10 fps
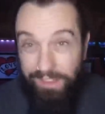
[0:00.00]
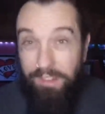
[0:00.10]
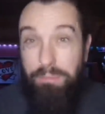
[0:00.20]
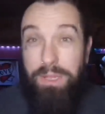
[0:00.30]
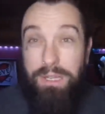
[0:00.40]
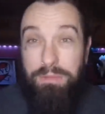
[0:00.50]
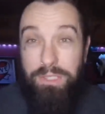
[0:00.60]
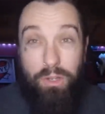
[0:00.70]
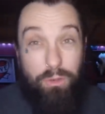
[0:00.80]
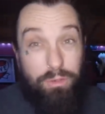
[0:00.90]
I've been able to
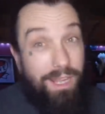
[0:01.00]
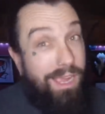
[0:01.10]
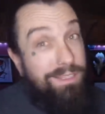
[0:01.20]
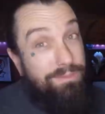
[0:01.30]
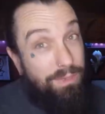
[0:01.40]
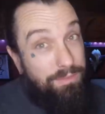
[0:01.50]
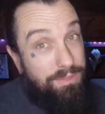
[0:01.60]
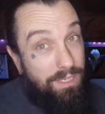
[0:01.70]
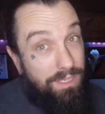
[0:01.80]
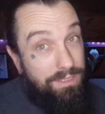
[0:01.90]
go on all kinds of
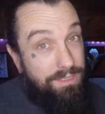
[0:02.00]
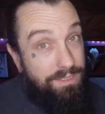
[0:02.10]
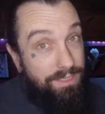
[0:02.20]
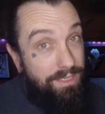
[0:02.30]
websites